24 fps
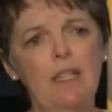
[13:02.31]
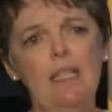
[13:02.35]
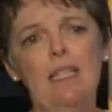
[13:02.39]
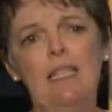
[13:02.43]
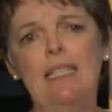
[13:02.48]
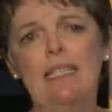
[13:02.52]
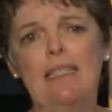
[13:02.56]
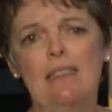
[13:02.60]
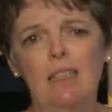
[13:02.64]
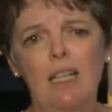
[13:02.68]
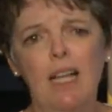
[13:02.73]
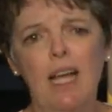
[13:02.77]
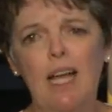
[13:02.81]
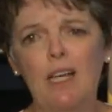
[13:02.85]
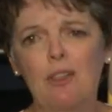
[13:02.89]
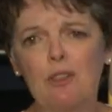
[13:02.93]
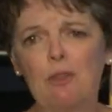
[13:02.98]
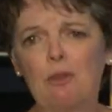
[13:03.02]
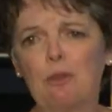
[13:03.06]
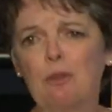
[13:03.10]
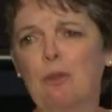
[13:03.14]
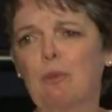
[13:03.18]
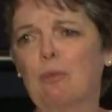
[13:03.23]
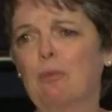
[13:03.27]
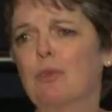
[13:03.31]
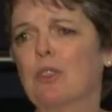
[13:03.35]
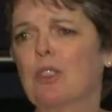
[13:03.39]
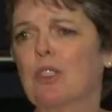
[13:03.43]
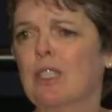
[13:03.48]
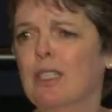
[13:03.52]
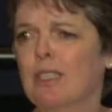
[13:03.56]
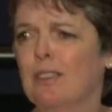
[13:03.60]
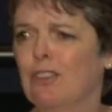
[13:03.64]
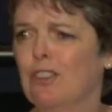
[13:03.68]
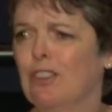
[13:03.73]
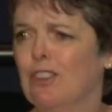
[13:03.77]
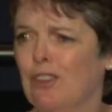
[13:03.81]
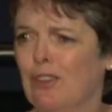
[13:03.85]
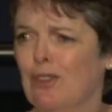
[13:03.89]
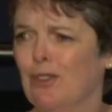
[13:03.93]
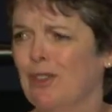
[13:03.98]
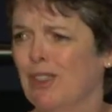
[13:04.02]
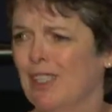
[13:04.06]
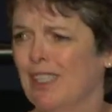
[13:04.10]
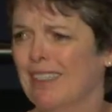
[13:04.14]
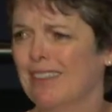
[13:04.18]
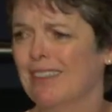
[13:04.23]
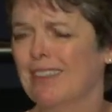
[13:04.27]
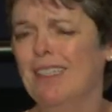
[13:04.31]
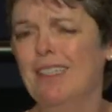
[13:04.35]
in classrooms considering